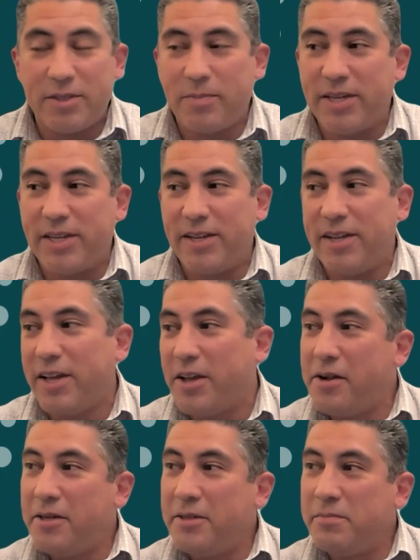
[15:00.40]
it's been,
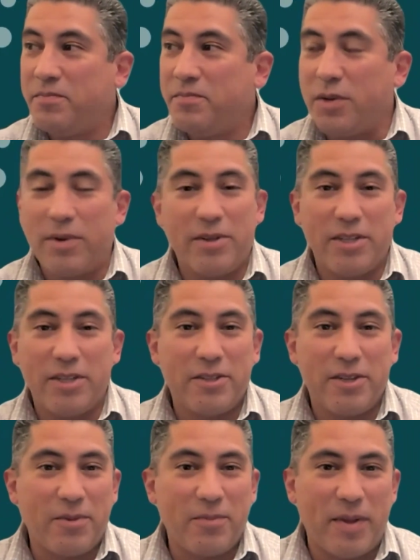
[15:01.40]
I'm only
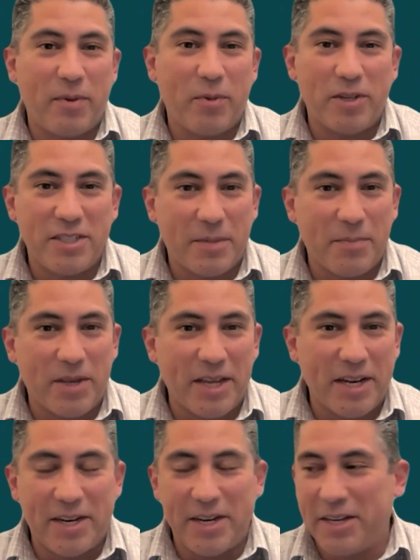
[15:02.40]
looking maybe one step
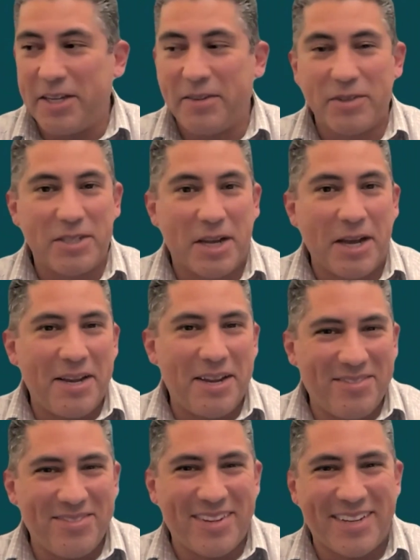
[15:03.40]
ahead at any given time,
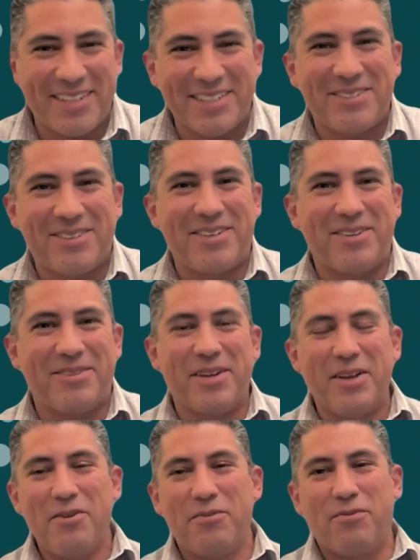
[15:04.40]
and just sort of,
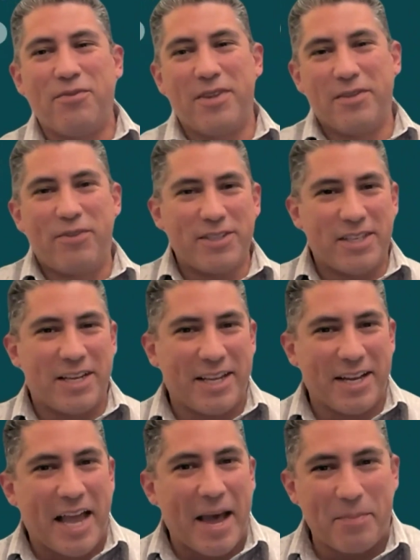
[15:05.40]
it feels
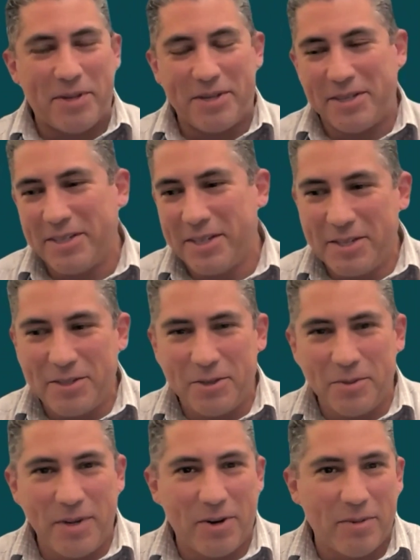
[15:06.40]
like it happened
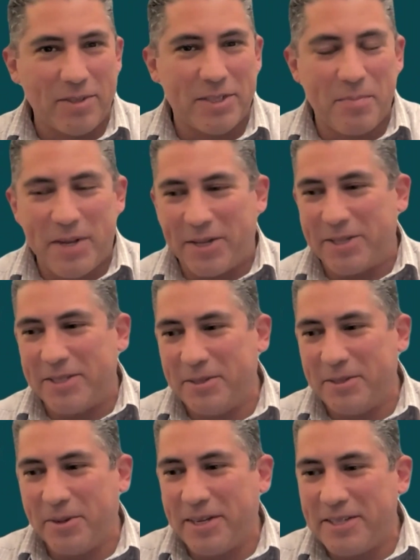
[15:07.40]
to me or I was compelled
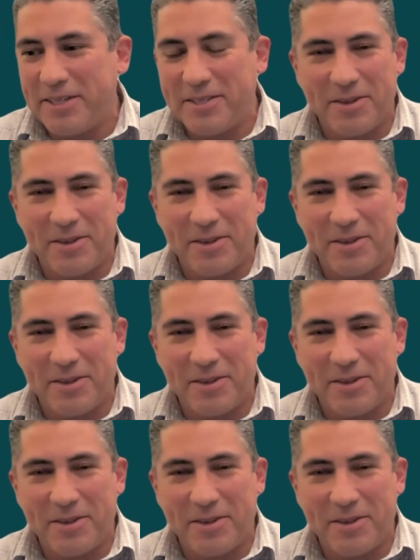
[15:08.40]
to do it.